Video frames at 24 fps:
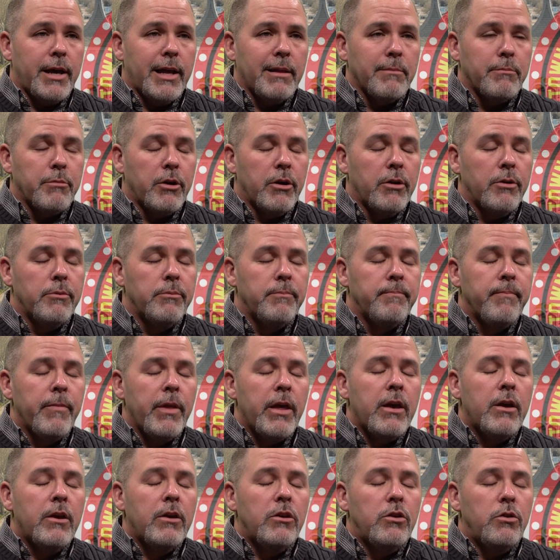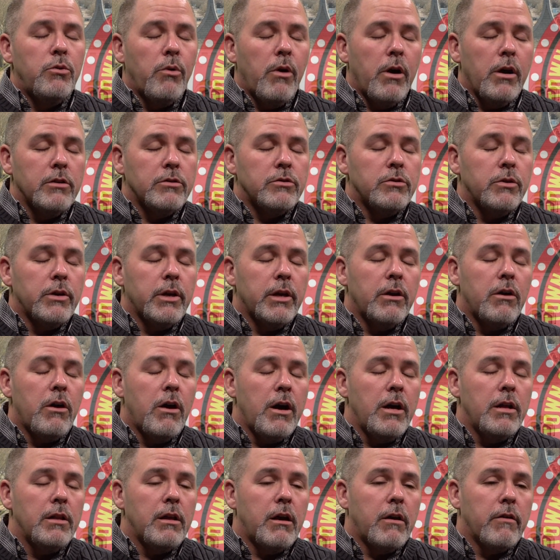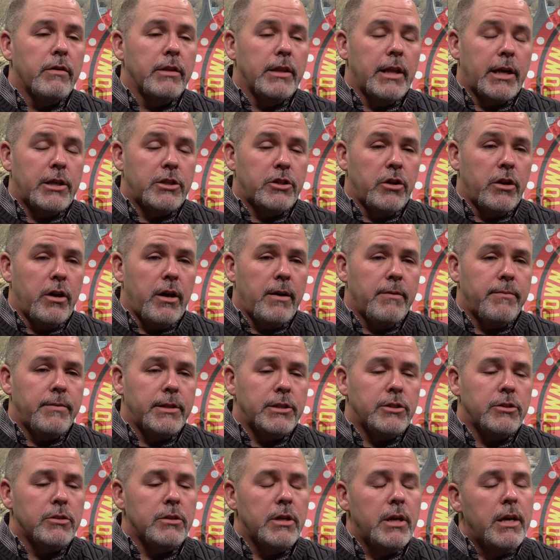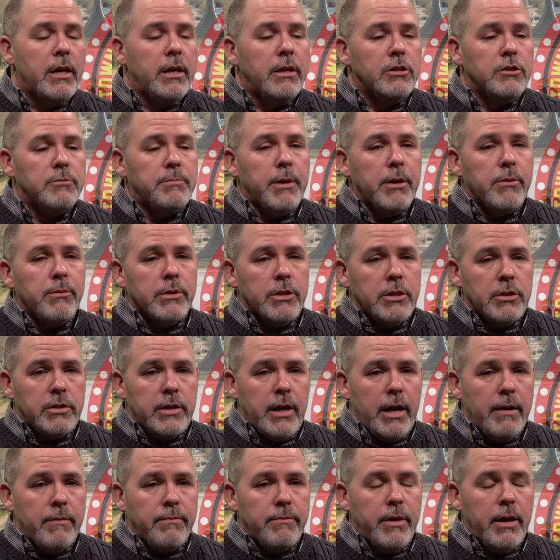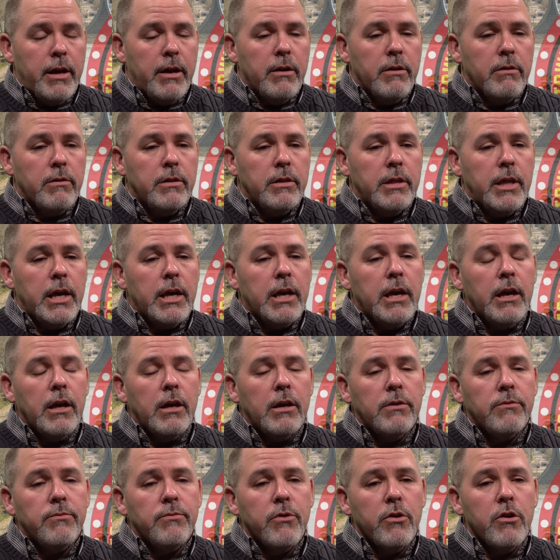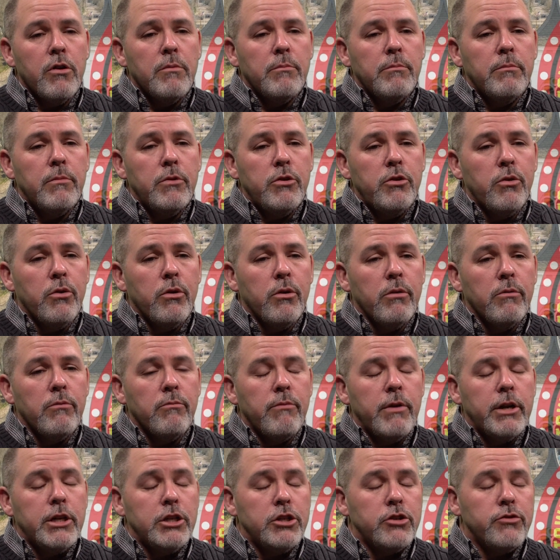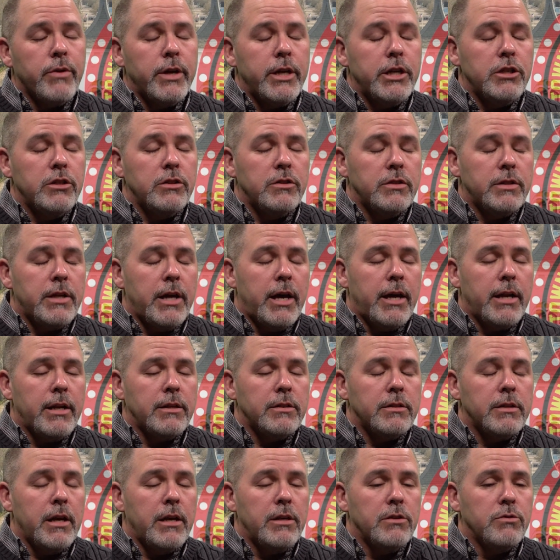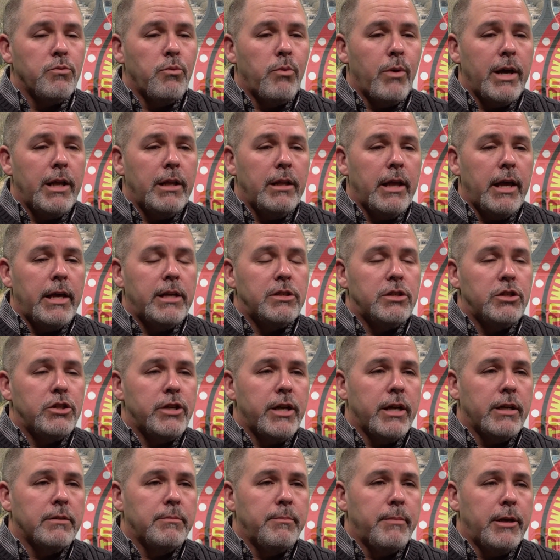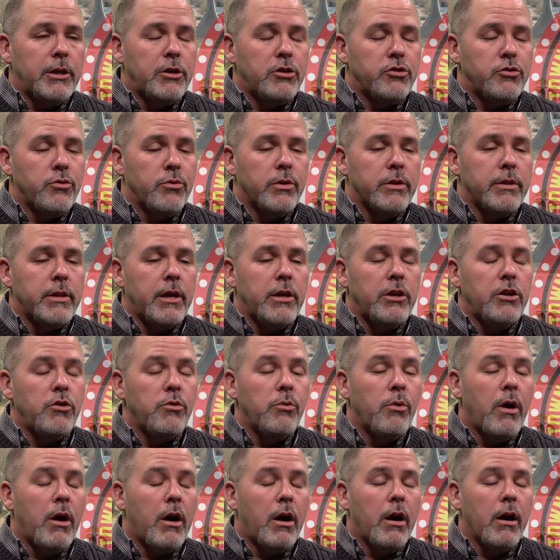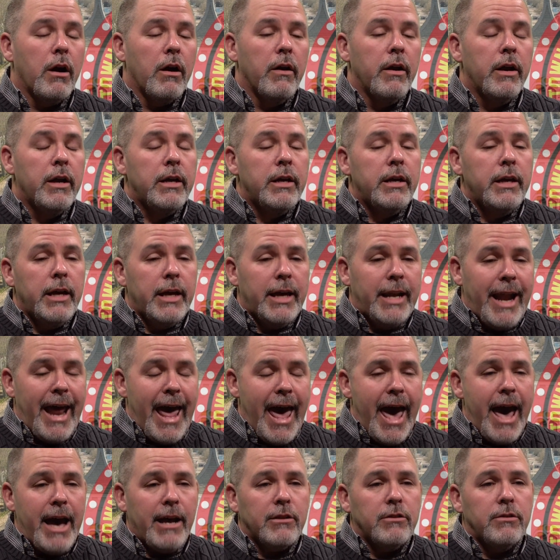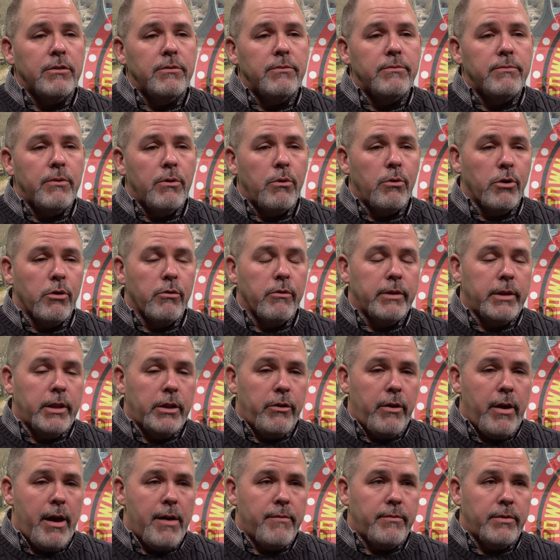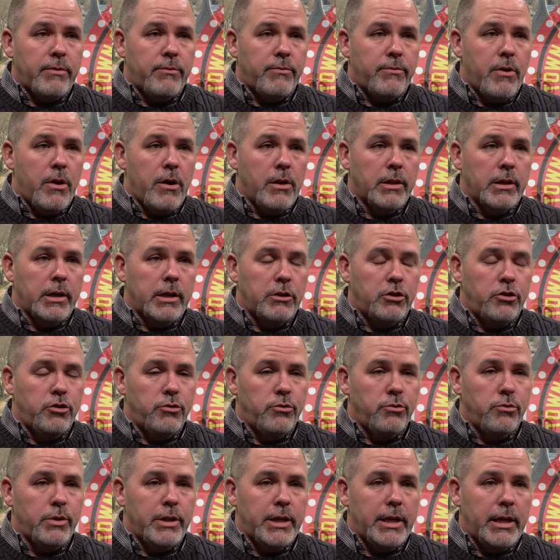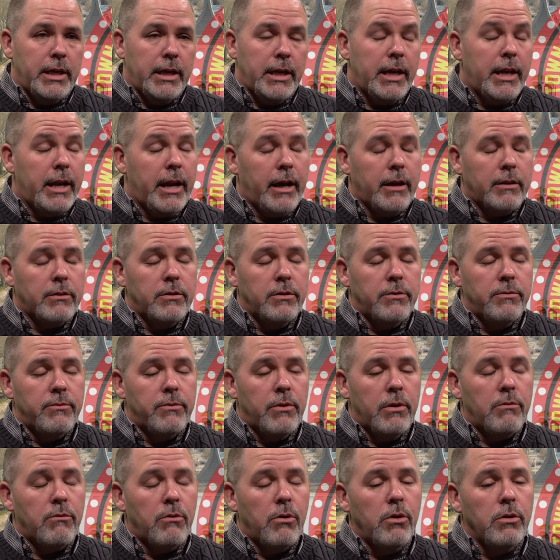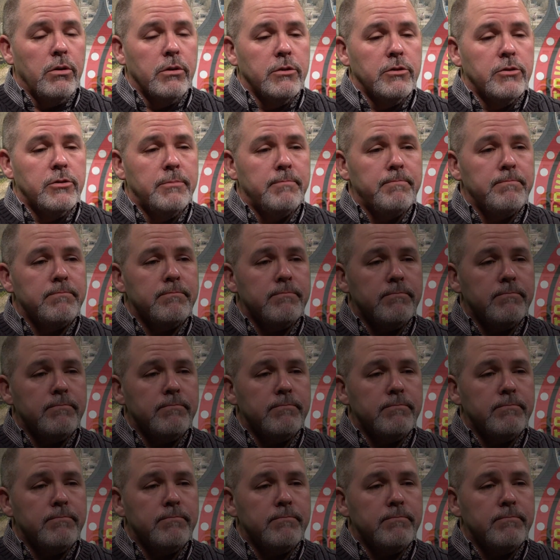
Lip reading: Attleboro. You also can call our election office, speak with the staff there. They can confirm your registration status as well as check to make sure that you are an active voter and you haven't fallen to the inactive rolls.